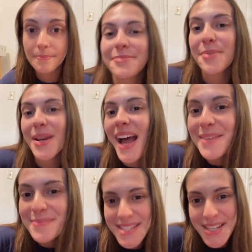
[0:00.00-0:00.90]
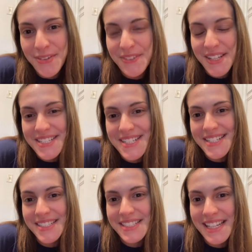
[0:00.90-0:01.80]
But I'm selfish
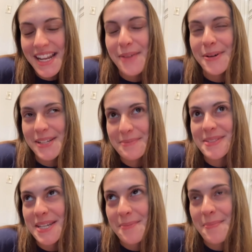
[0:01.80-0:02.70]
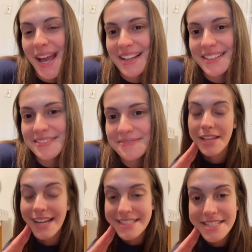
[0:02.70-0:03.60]
and I want him to come back. I
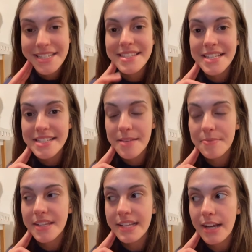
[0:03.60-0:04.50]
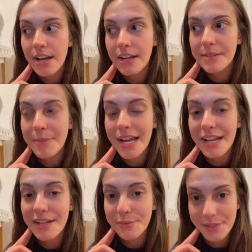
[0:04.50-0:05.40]
did see something on my
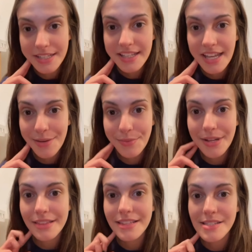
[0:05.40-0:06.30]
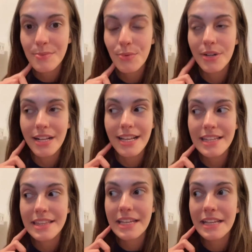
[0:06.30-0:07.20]
Ring camera this morning
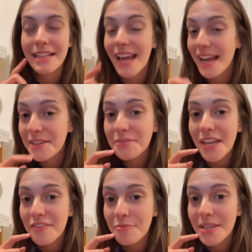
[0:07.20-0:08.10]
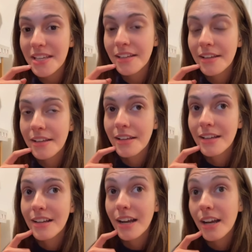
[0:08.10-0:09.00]
that kind of gave me
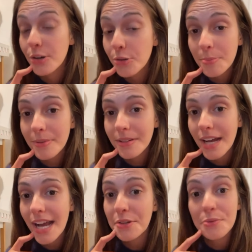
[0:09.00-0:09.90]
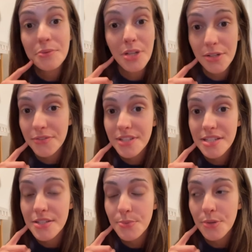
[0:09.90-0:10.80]
hope. I don't know if this
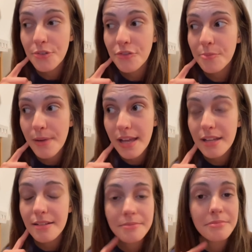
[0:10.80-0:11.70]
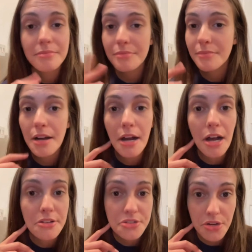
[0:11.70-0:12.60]
is roof, but I'll
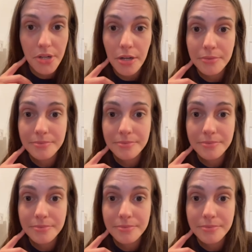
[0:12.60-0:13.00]
show y'all.